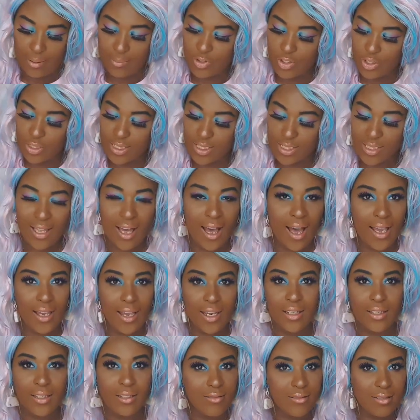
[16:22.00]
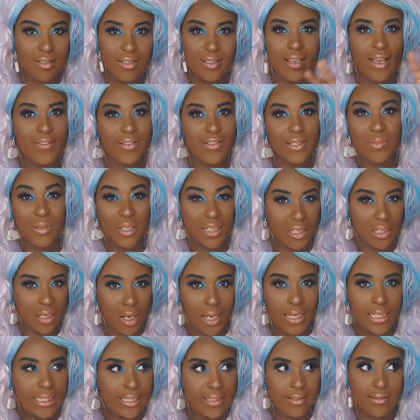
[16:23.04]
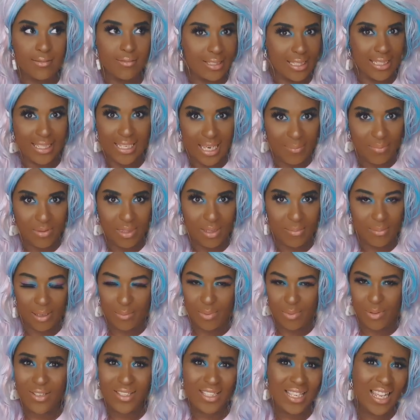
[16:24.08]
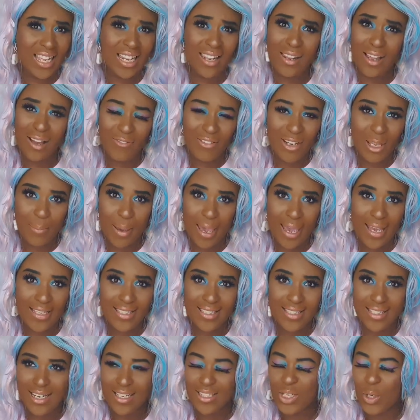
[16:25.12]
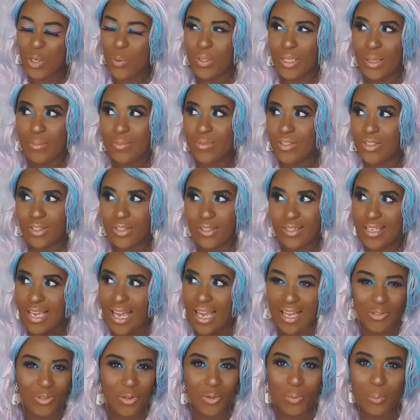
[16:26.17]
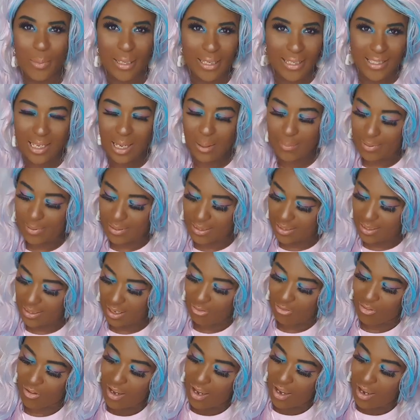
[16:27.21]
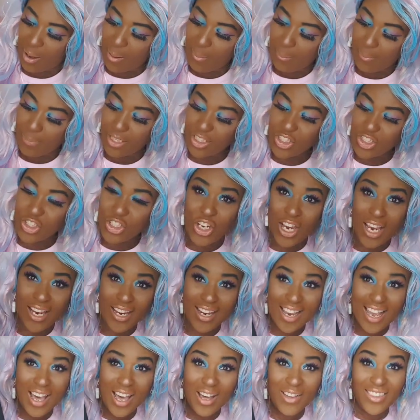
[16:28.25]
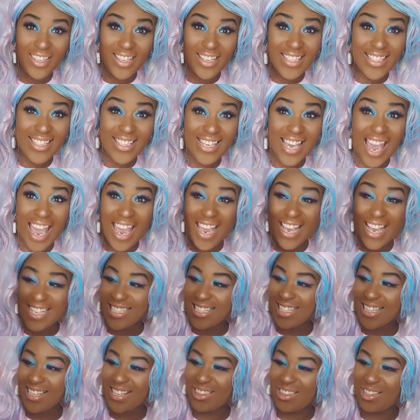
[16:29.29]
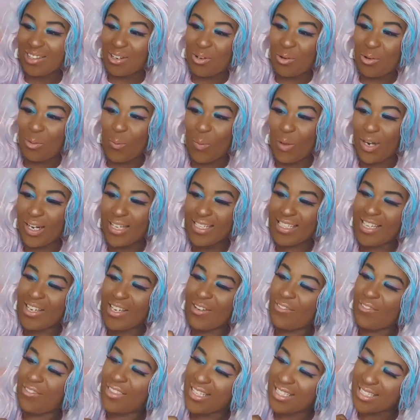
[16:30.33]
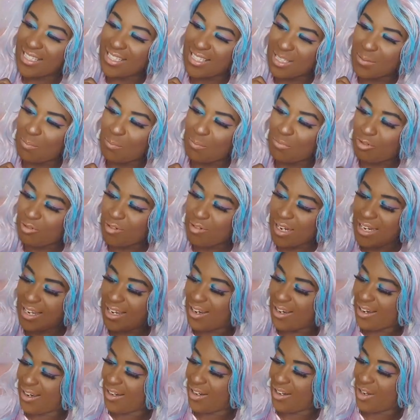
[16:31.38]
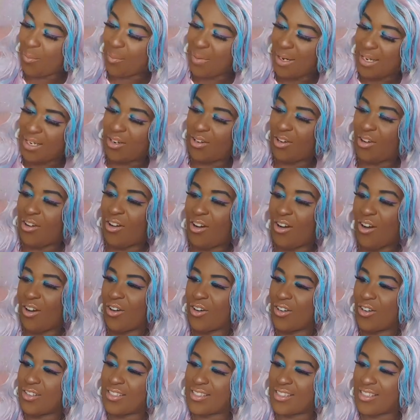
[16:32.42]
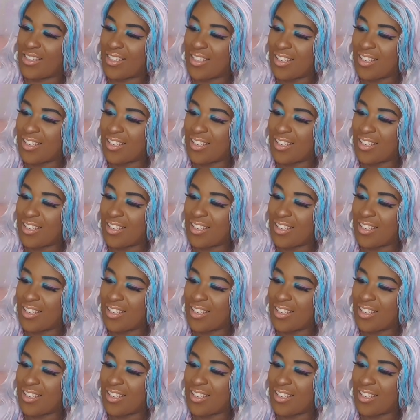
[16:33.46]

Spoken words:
just so that I could just have something nice to keep them in because they're lovely pens and I don't want them to just get all mixed up and stuff. But check out this case. Look at the quality of this. This is brilliant. Oh my god,